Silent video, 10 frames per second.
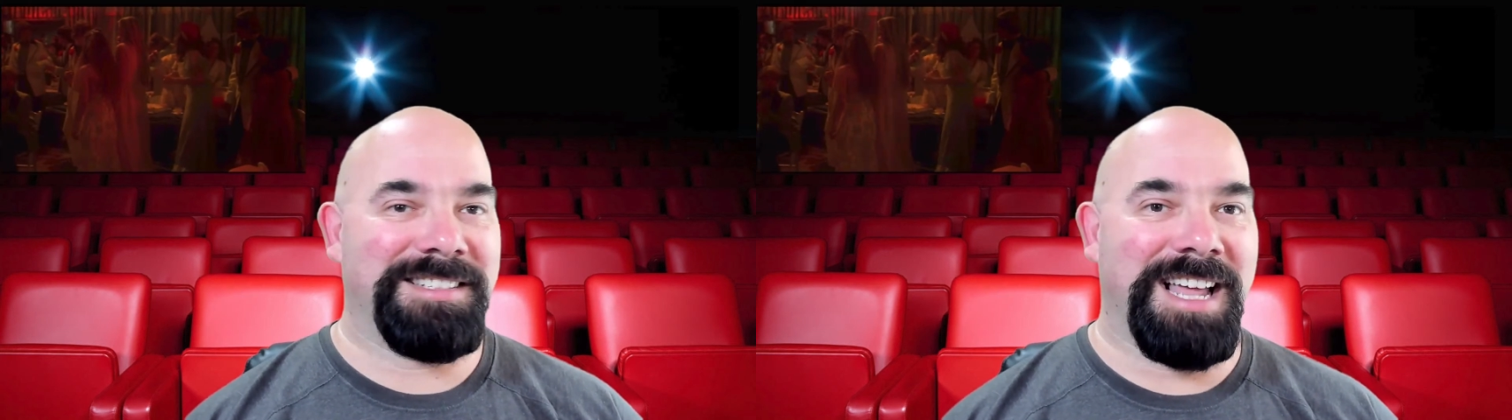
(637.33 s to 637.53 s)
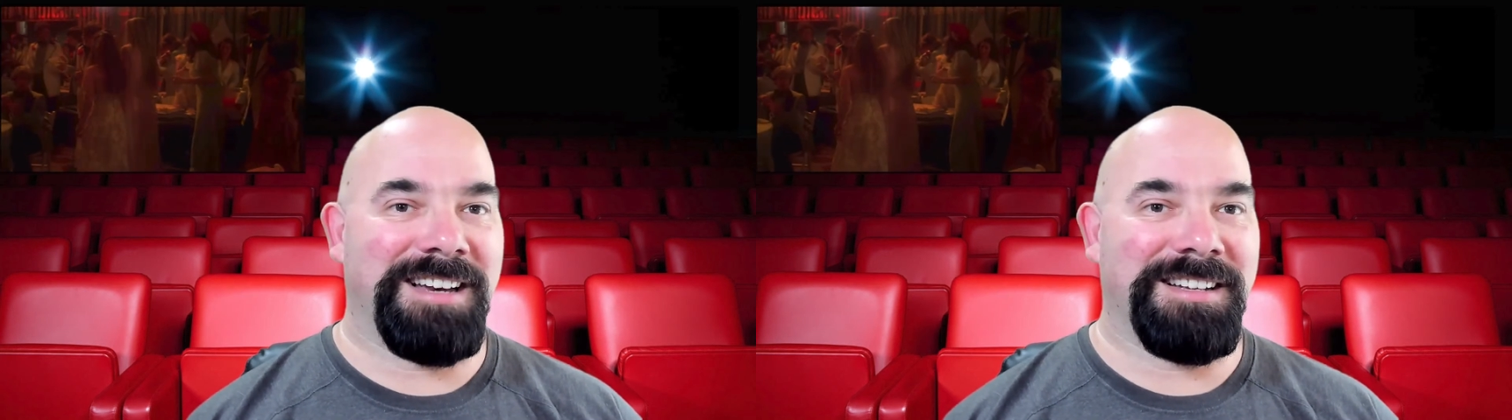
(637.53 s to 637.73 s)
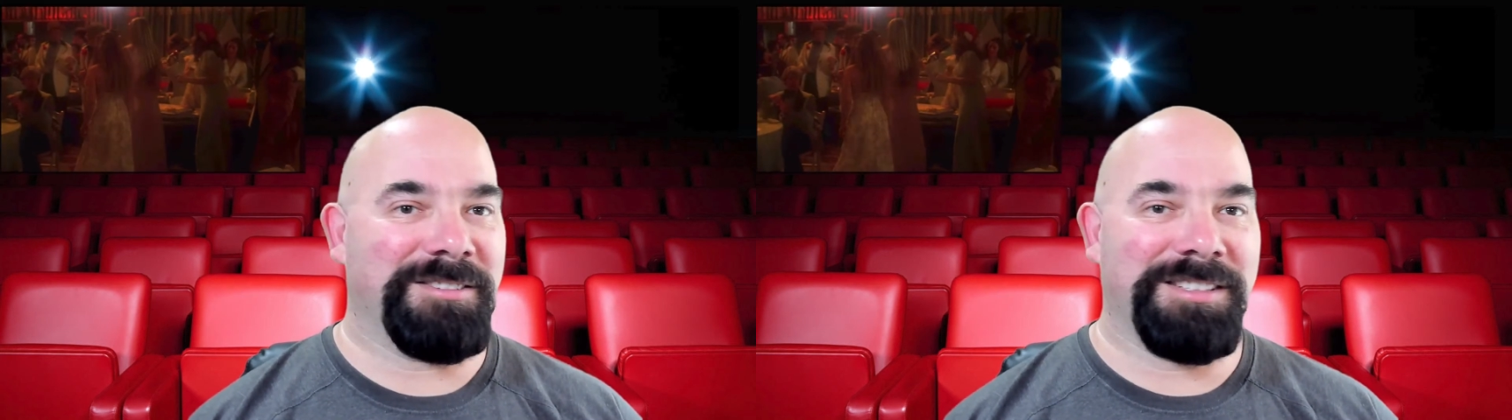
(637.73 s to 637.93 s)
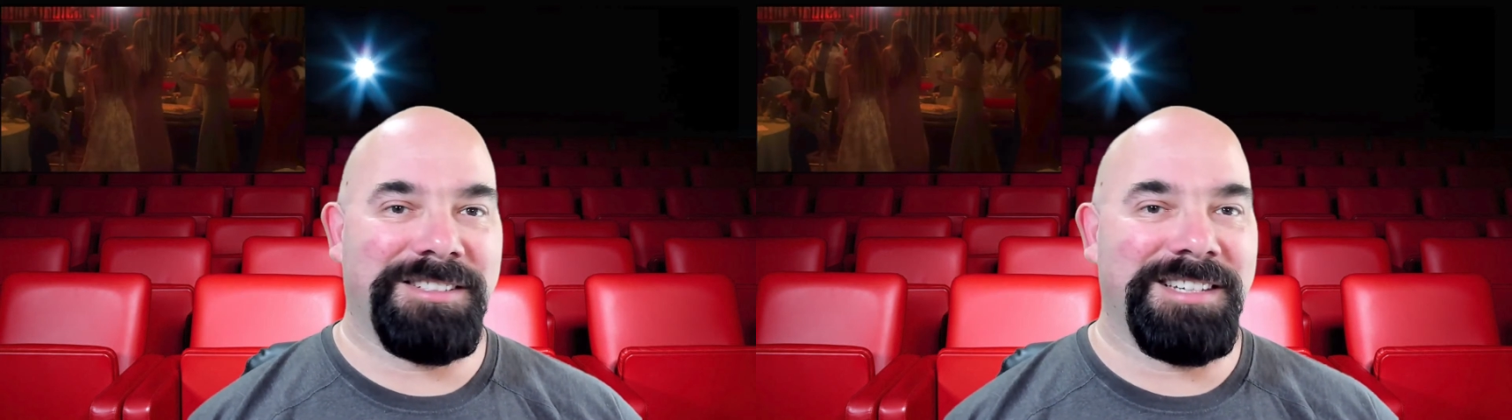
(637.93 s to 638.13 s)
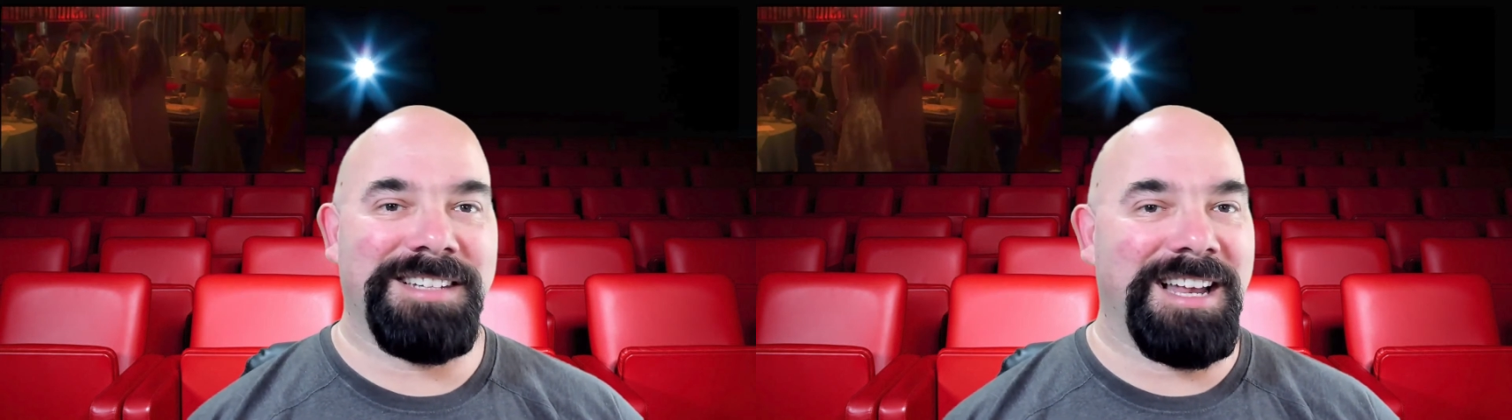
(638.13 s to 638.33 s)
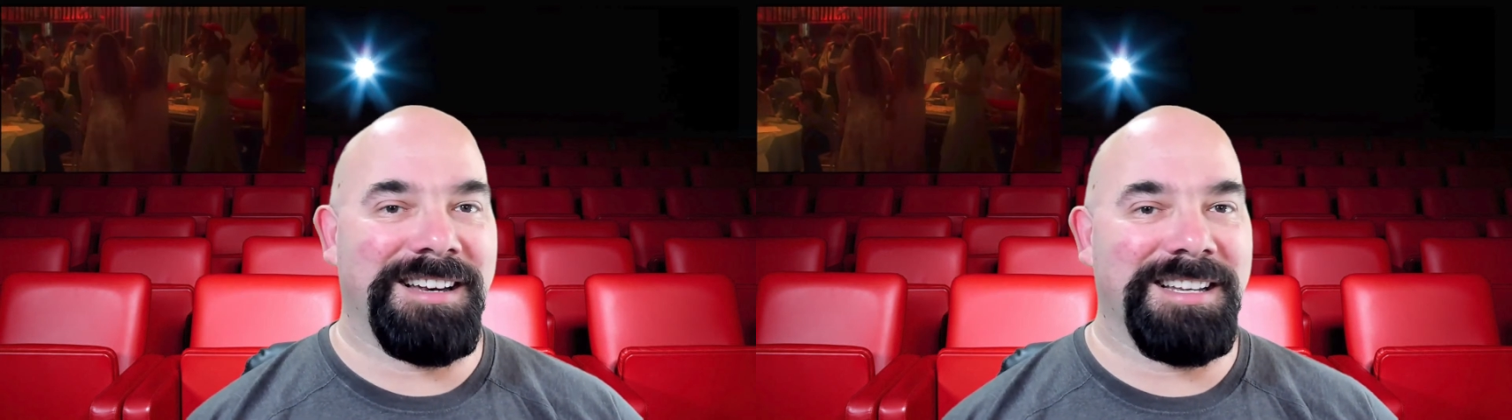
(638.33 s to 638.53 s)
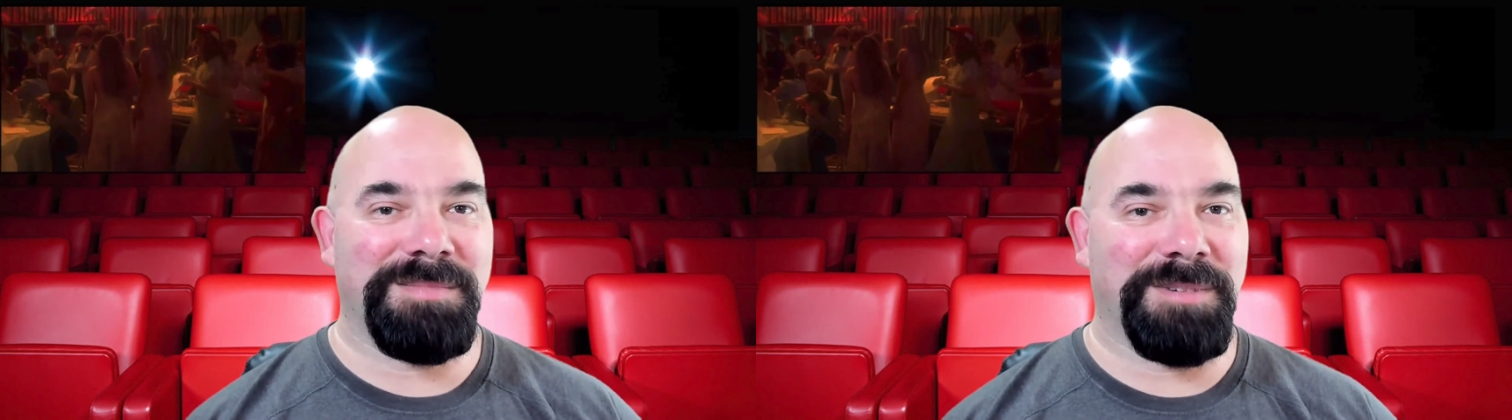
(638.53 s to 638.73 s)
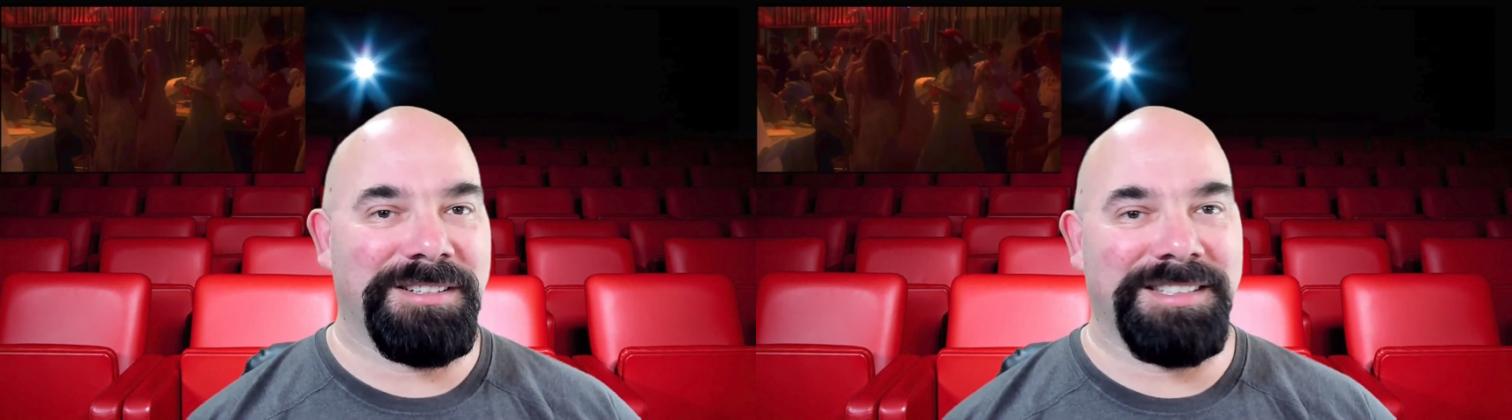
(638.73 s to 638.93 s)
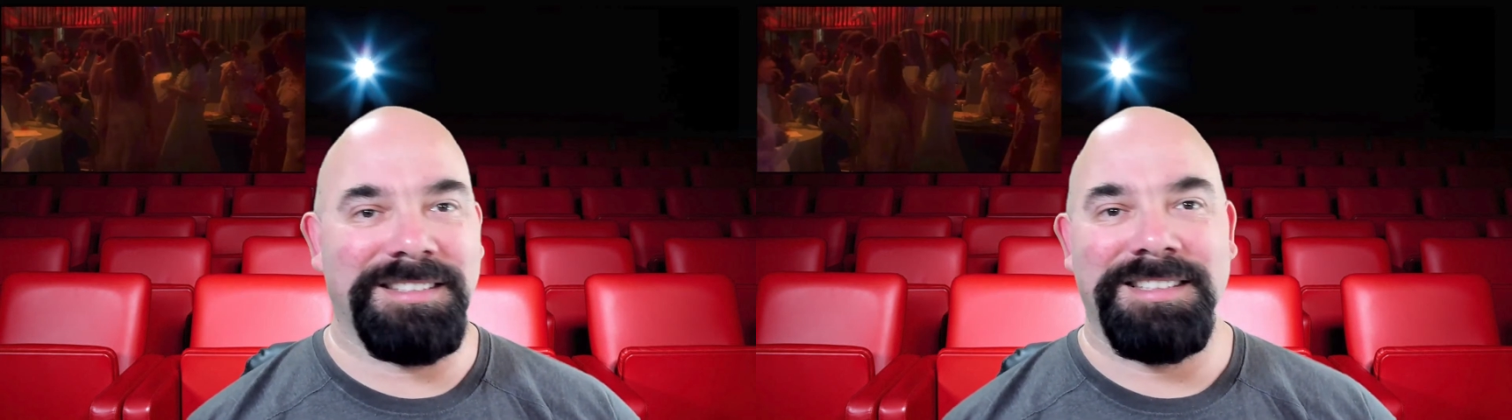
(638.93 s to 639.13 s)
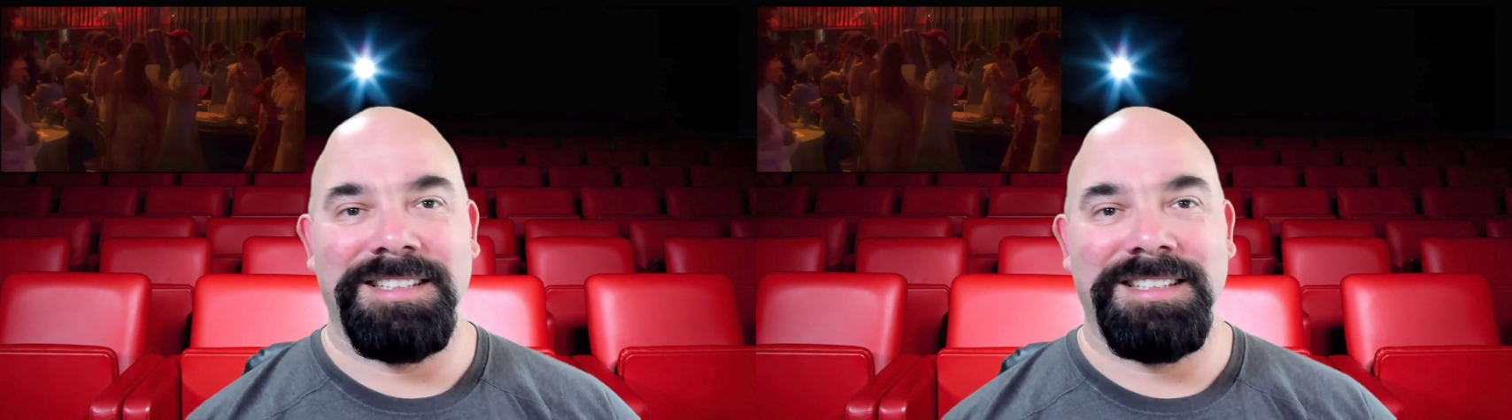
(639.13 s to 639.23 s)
not a nice person.